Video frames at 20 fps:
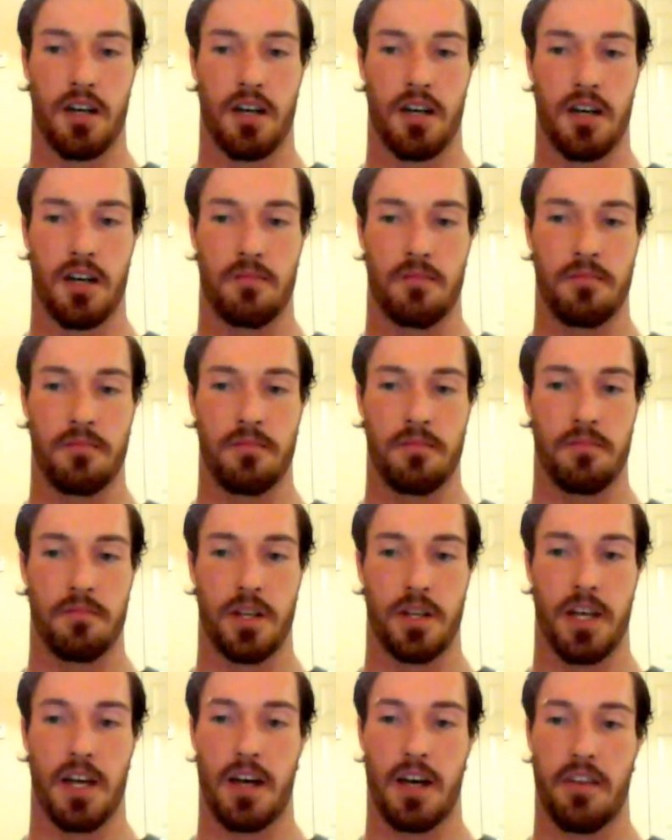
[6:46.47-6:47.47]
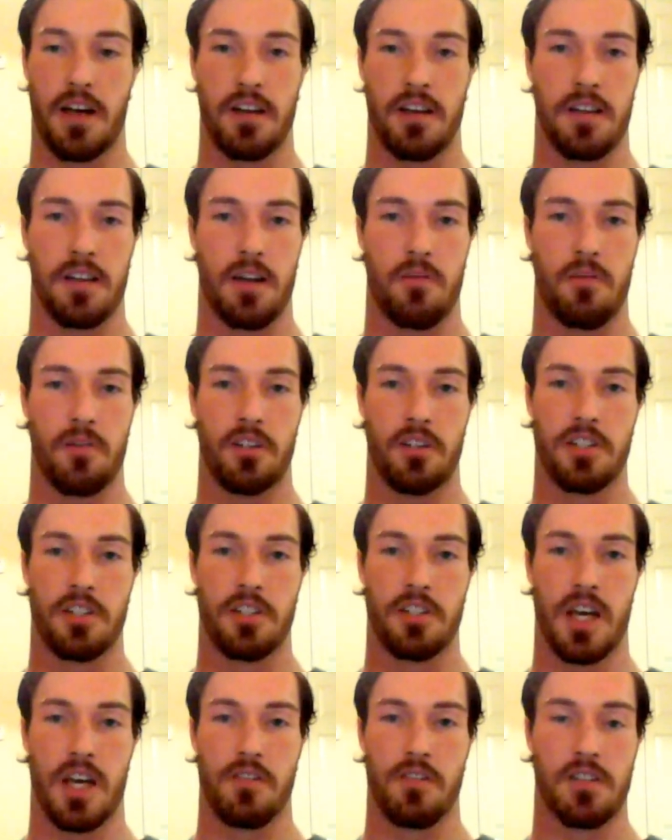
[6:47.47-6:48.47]
Um, but yeah, they they really
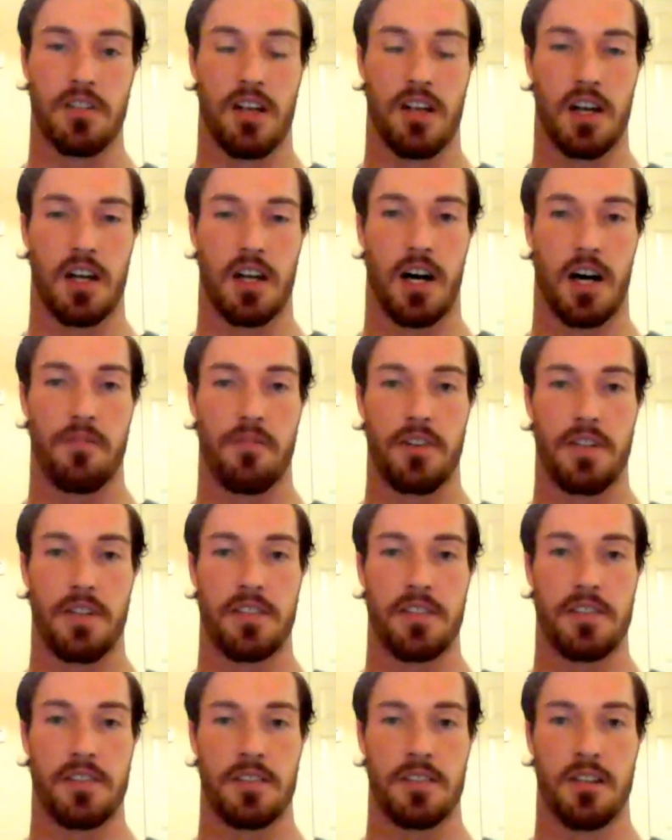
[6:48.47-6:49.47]
just gave us a lot of confidence.